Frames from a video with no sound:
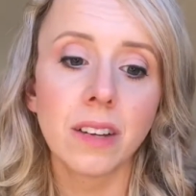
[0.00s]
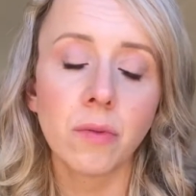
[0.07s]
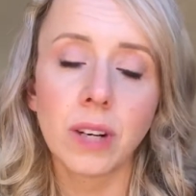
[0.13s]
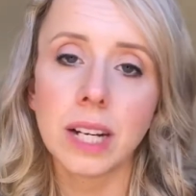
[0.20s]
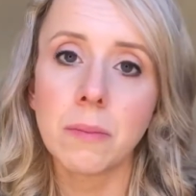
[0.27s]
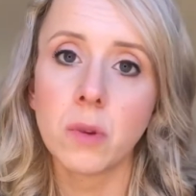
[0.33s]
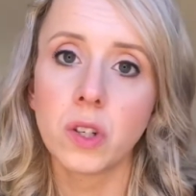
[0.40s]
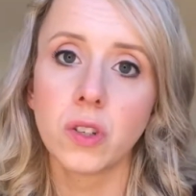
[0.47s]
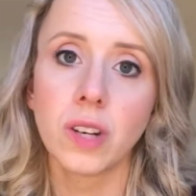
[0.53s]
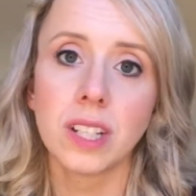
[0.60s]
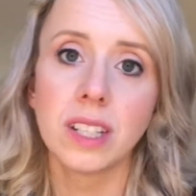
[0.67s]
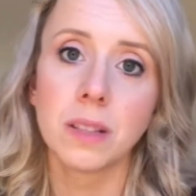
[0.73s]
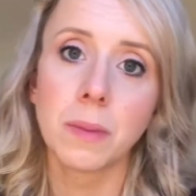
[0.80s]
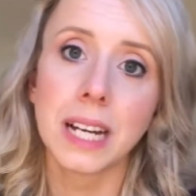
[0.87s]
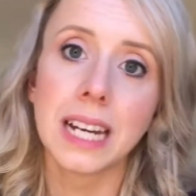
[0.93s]
It really
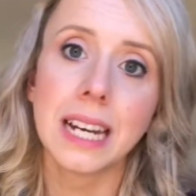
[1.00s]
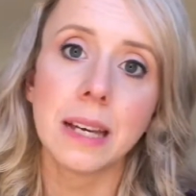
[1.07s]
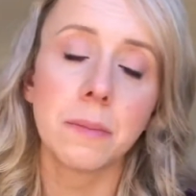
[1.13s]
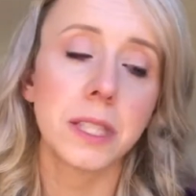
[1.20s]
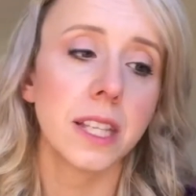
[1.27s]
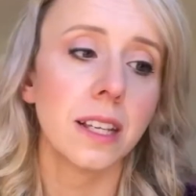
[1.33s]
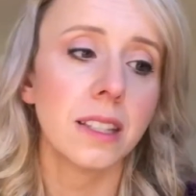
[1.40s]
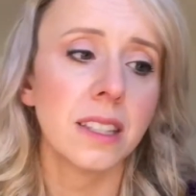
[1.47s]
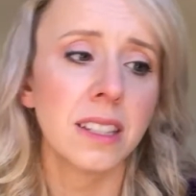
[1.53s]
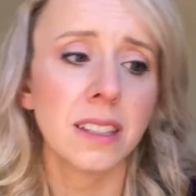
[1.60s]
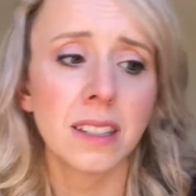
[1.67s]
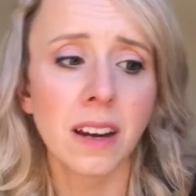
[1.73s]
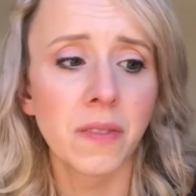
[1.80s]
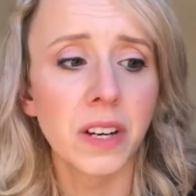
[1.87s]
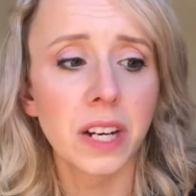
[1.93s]
moisturizes my lips. It's
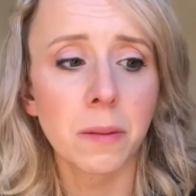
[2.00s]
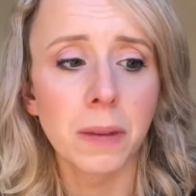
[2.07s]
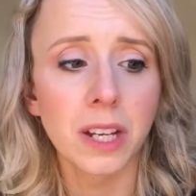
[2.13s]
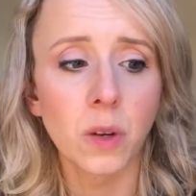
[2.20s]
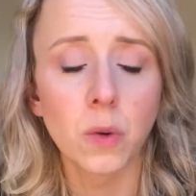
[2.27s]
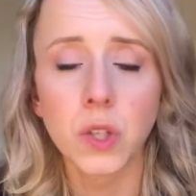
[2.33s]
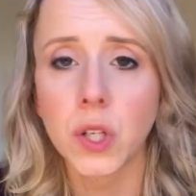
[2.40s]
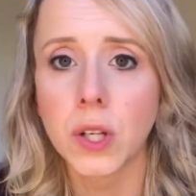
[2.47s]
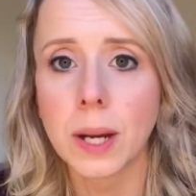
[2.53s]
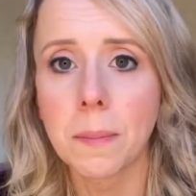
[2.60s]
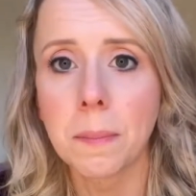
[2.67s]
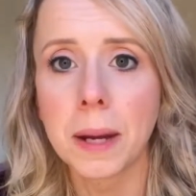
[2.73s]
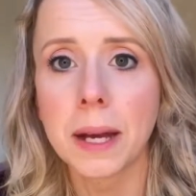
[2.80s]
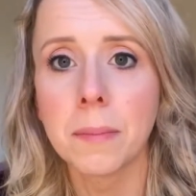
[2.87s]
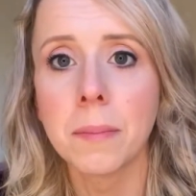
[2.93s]
definitely my go-to
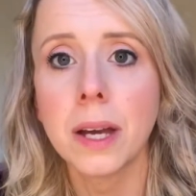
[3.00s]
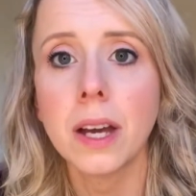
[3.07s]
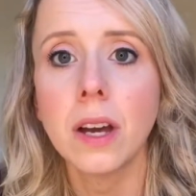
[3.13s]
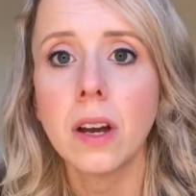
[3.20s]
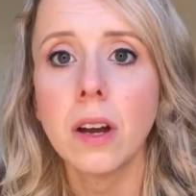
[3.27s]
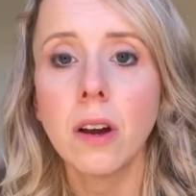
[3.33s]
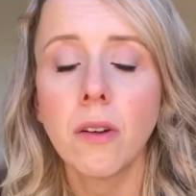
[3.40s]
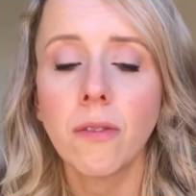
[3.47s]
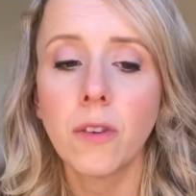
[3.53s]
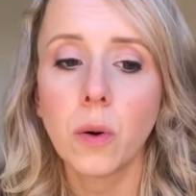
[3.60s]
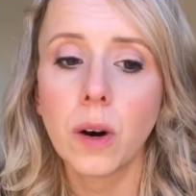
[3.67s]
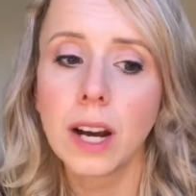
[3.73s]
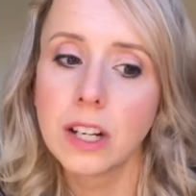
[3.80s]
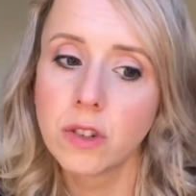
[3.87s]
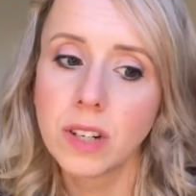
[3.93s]
lip balm
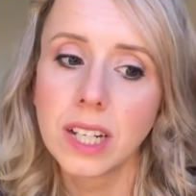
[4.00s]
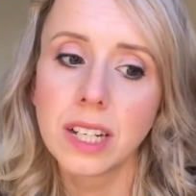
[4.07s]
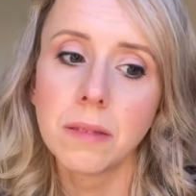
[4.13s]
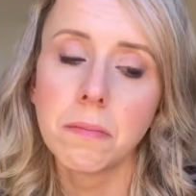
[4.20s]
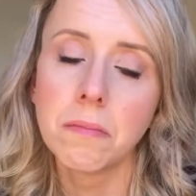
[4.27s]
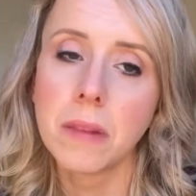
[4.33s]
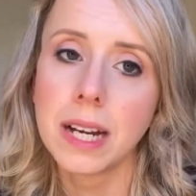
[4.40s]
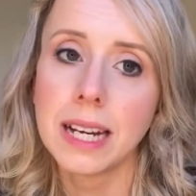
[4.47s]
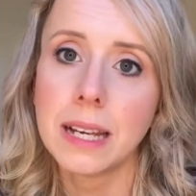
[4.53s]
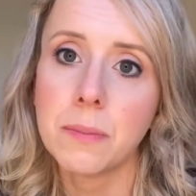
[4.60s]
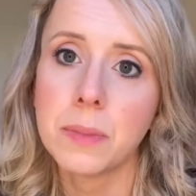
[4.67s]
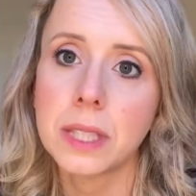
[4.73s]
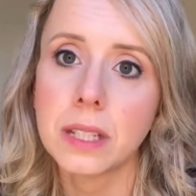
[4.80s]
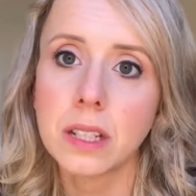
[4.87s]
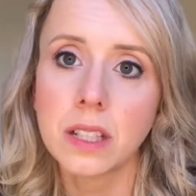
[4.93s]
for hydrating my
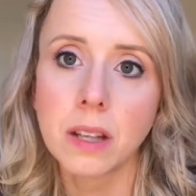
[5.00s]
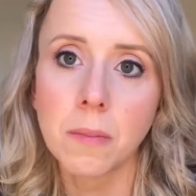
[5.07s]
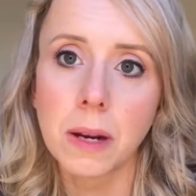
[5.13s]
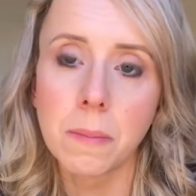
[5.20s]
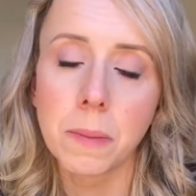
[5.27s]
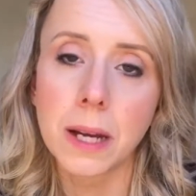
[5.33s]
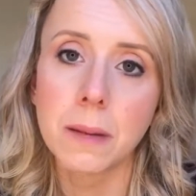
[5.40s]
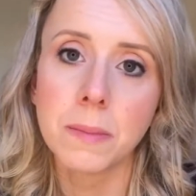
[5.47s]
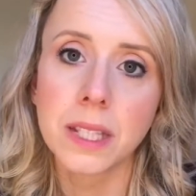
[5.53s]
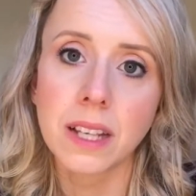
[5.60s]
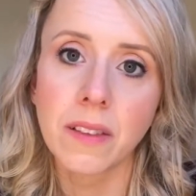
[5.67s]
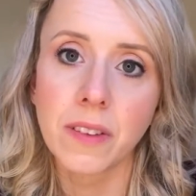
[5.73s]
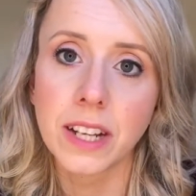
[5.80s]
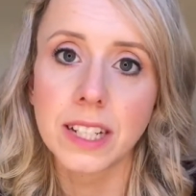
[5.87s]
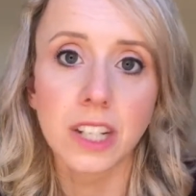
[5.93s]
lips, because some lip balms
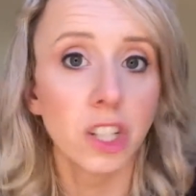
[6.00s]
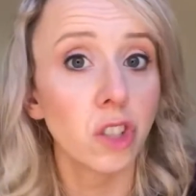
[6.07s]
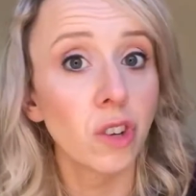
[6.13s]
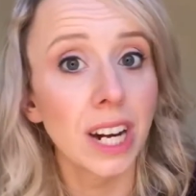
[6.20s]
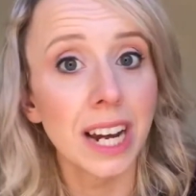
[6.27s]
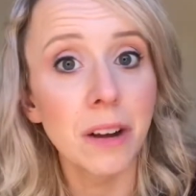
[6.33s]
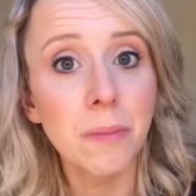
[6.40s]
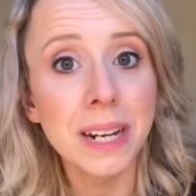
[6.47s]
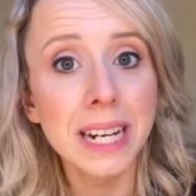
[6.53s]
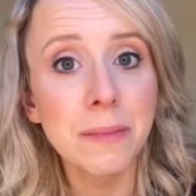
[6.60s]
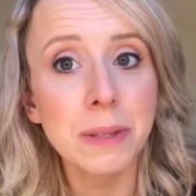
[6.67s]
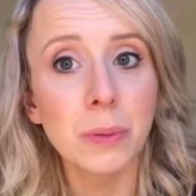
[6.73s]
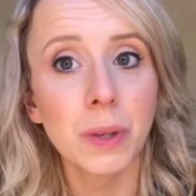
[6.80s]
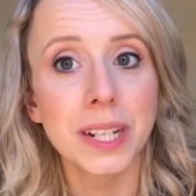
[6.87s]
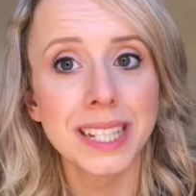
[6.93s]
I find actually dry out my
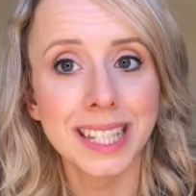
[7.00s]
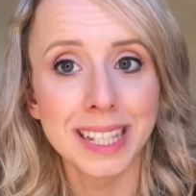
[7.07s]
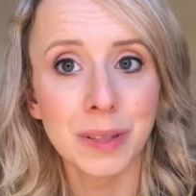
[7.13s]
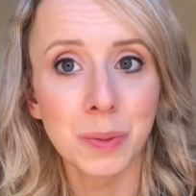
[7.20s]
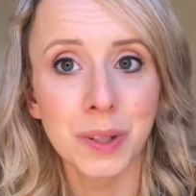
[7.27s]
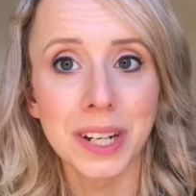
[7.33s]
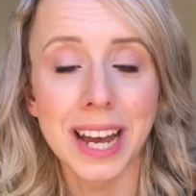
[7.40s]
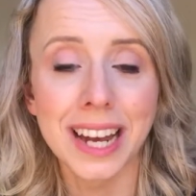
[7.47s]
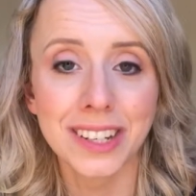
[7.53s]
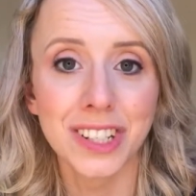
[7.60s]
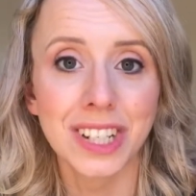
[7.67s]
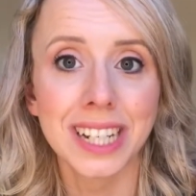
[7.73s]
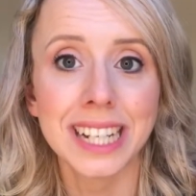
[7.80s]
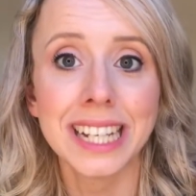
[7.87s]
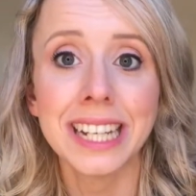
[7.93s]
lips, whereas this one
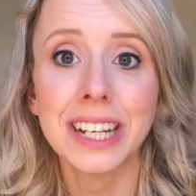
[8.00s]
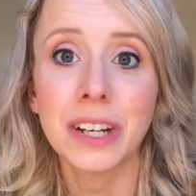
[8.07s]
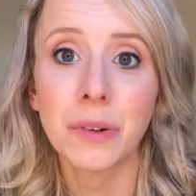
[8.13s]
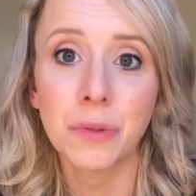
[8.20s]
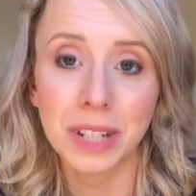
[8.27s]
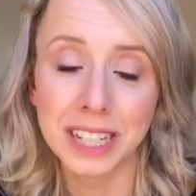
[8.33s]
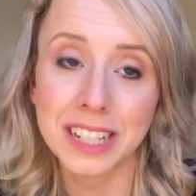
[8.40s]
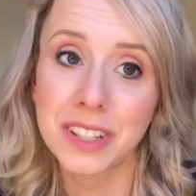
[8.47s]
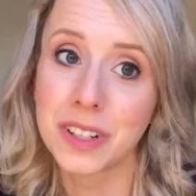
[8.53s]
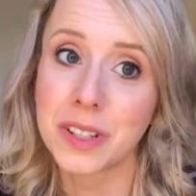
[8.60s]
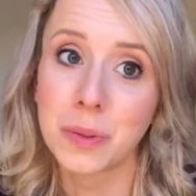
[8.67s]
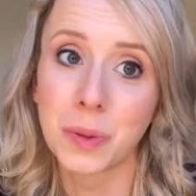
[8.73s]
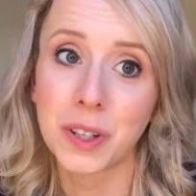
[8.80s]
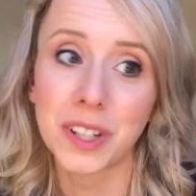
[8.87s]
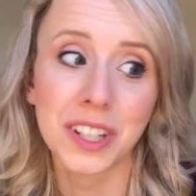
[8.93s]
actually really
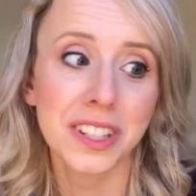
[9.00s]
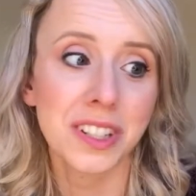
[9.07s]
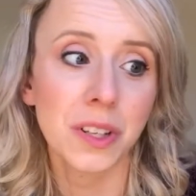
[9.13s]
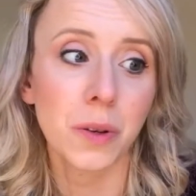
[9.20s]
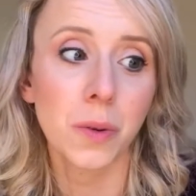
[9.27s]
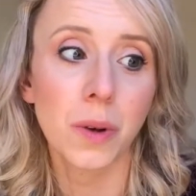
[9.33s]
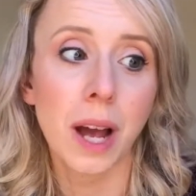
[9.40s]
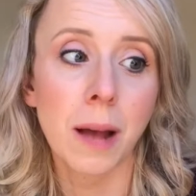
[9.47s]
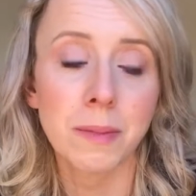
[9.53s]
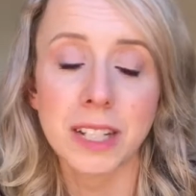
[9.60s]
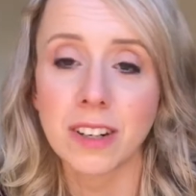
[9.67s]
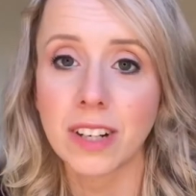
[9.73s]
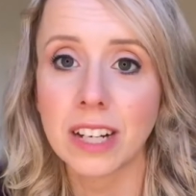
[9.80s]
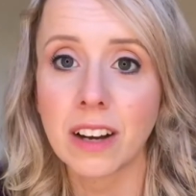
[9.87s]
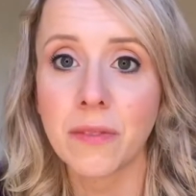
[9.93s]
does work. So
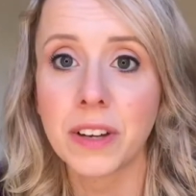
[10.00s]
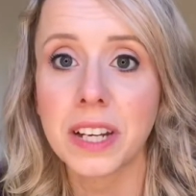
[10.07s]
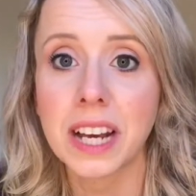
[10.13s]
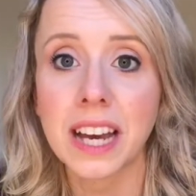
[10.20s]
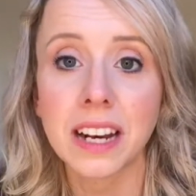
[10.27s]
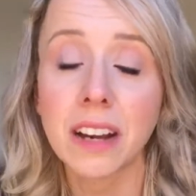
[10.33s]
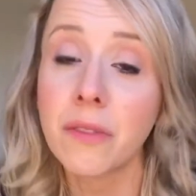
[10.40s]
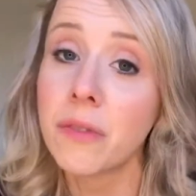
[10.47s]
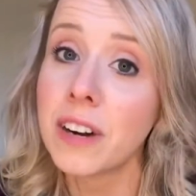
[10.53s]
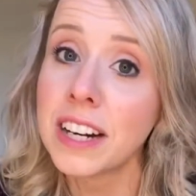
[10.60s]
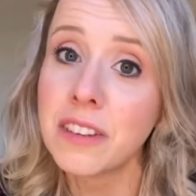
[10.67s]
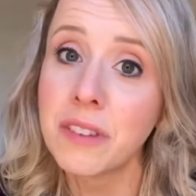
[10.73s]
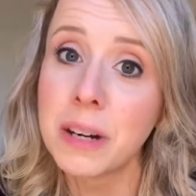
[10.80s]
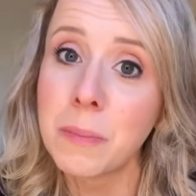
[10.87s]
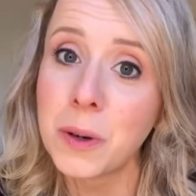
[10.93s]
absolutely love it and have
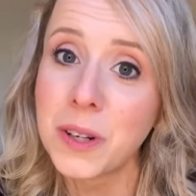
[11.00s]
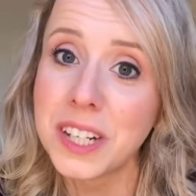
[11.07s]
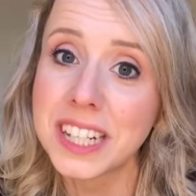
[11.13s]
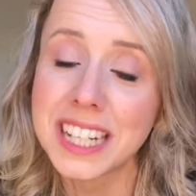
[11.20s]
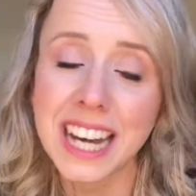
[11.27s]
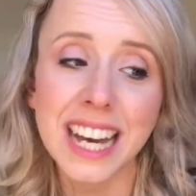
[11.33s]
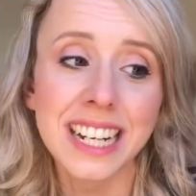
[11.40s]
already rebought it.